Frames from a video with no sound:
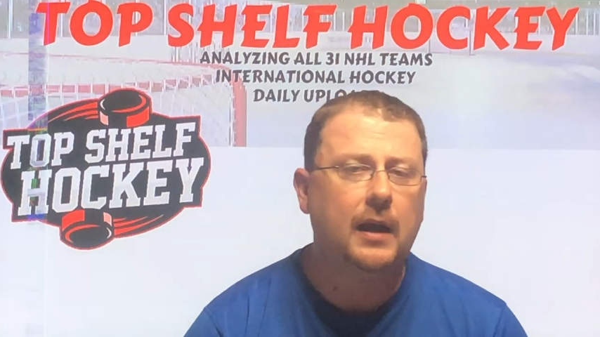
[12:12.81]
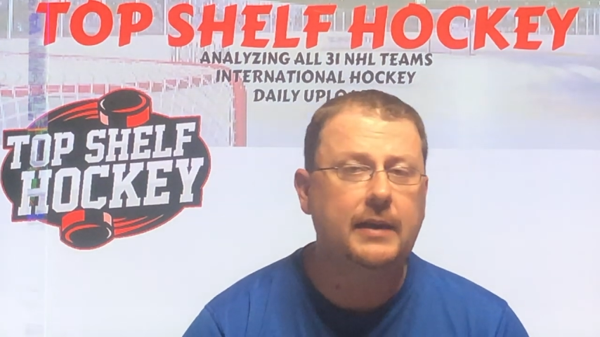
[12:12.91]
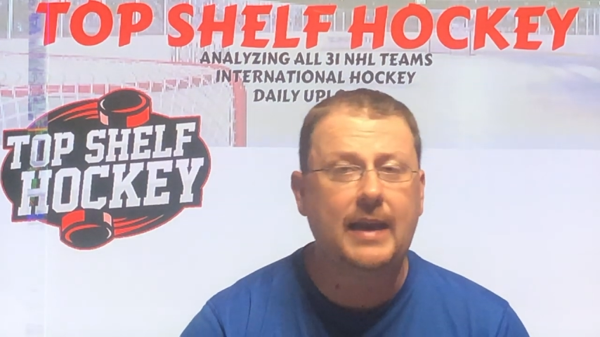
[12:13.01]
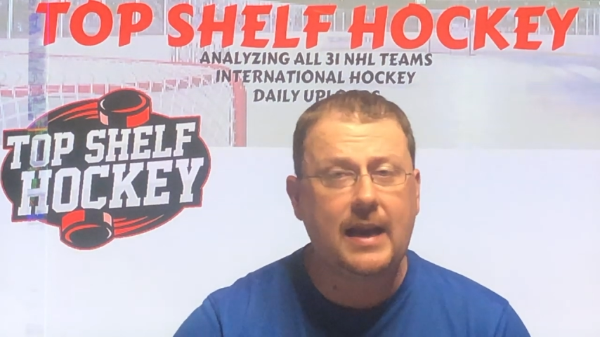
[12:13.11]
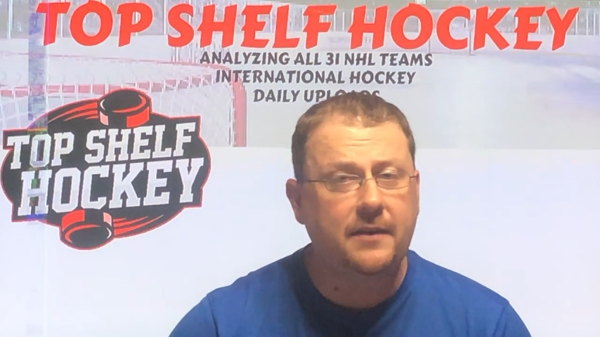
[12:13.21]
At
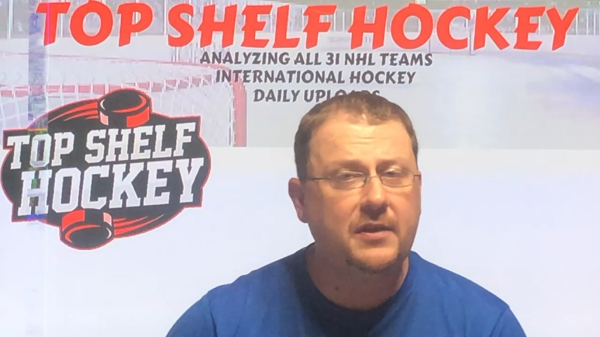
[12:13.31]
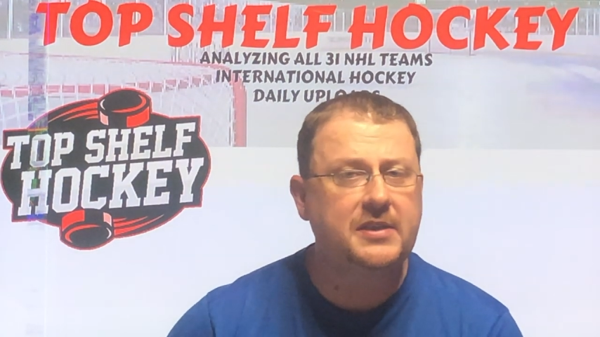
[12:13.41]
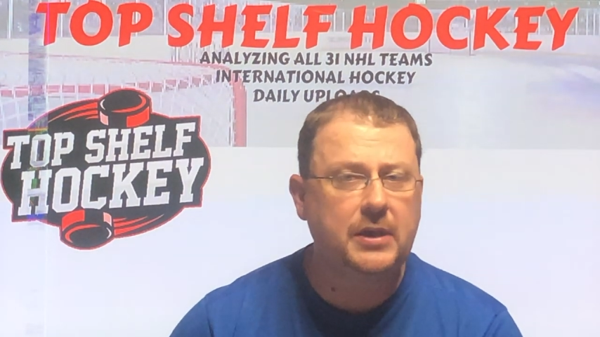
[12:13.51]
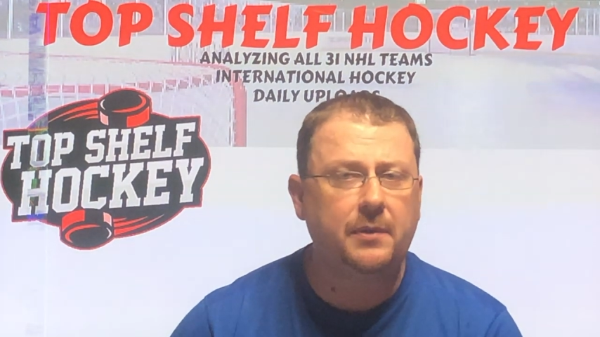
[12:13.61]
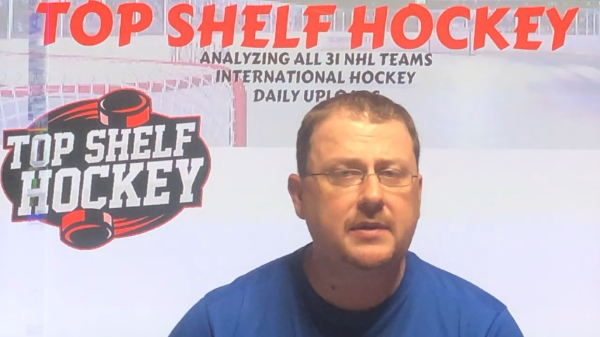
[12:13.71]
the end of the
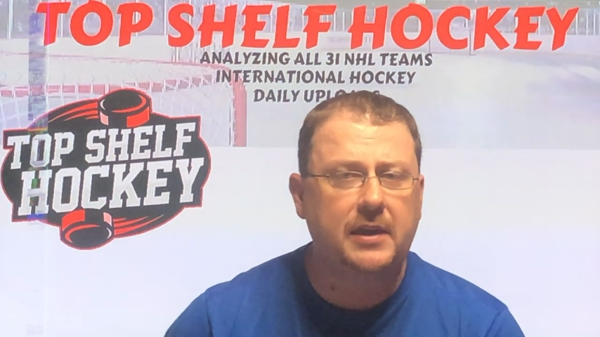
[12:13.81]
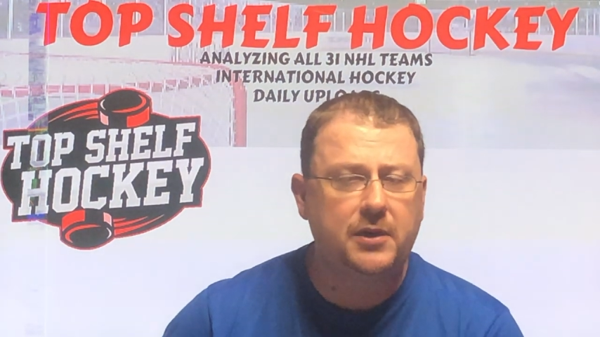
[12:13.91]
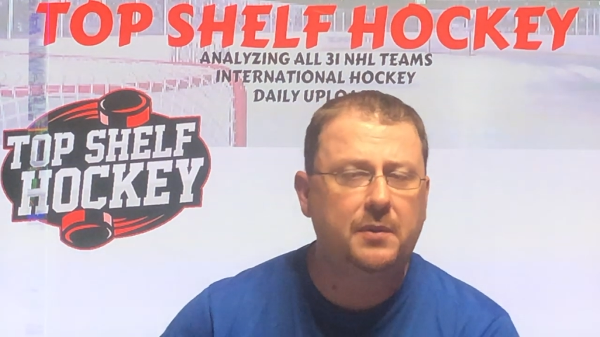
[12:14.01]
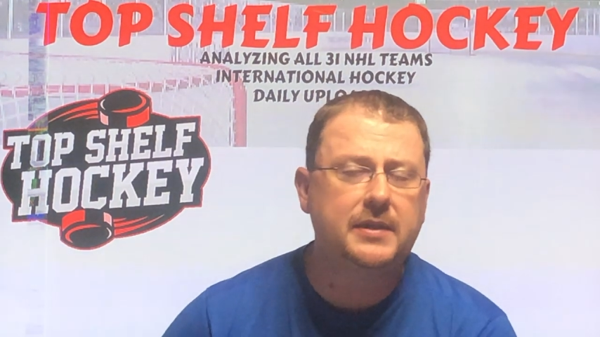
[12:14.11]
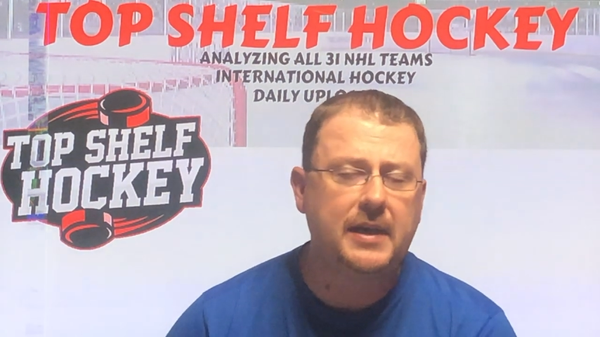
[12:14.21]
series, I
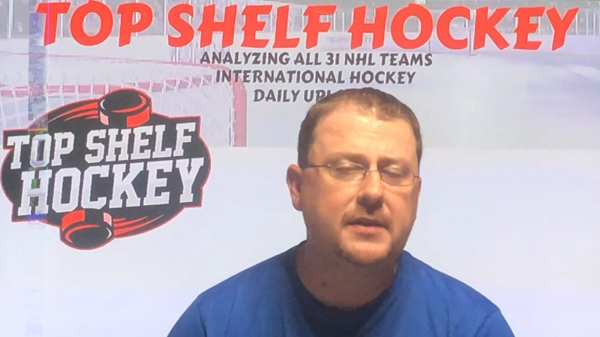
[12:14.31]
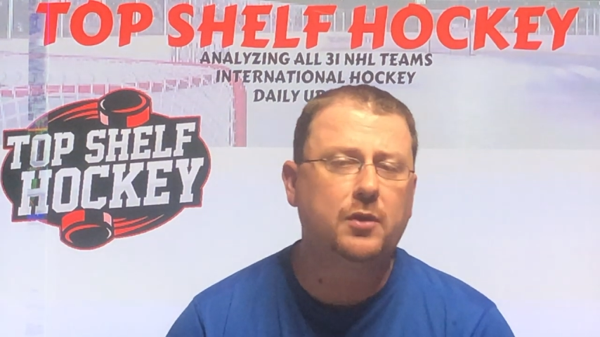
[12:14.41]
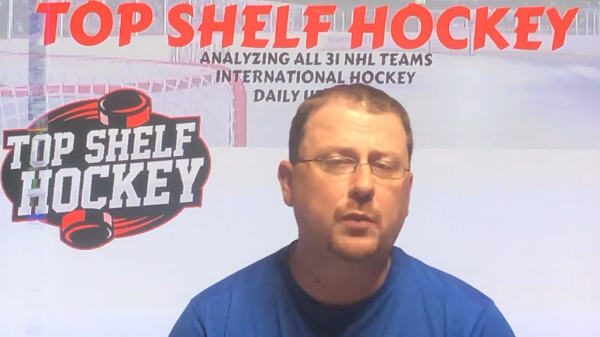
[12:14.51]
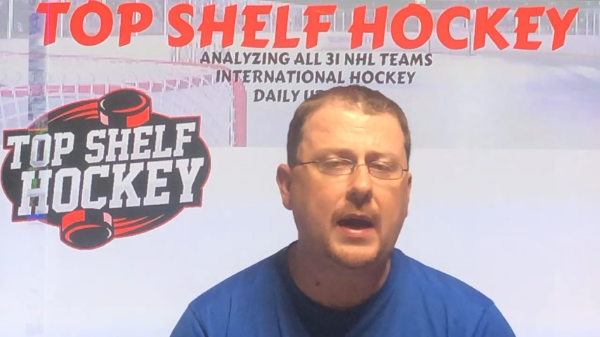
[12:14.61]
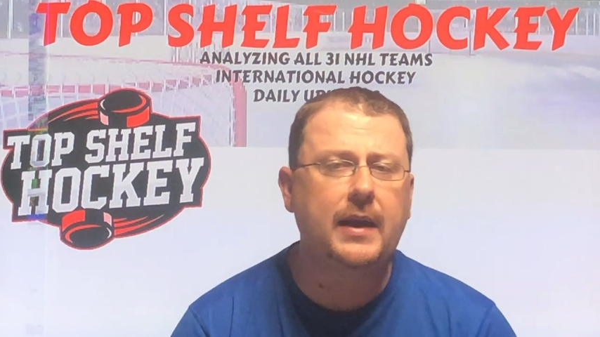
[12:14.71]
do intend
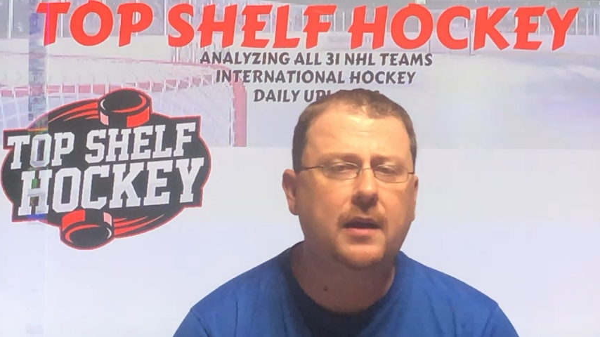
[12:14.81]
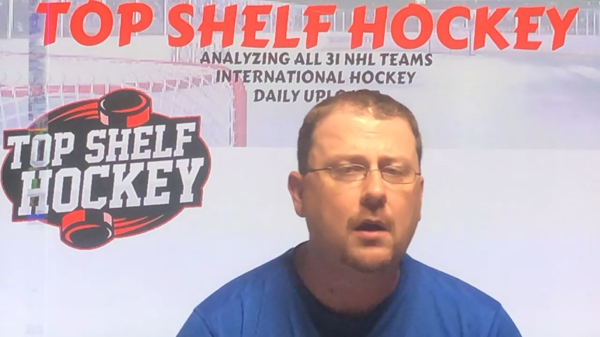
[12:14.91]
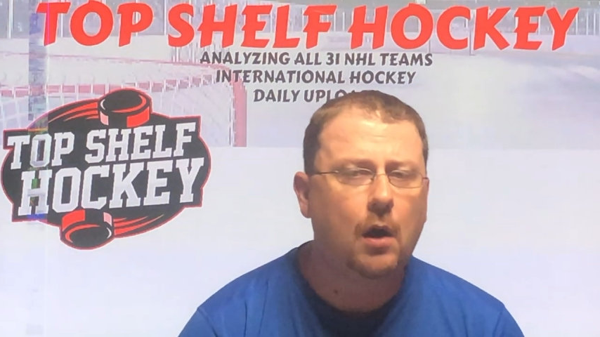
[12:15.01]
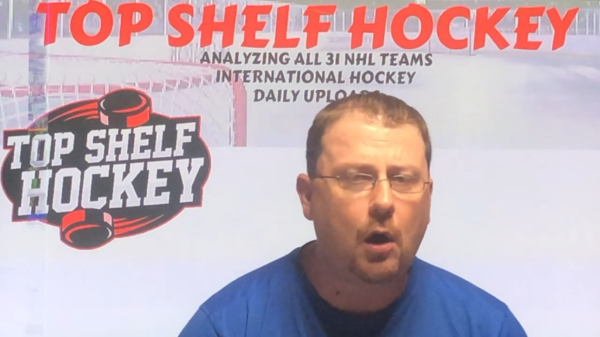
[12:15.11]
to rank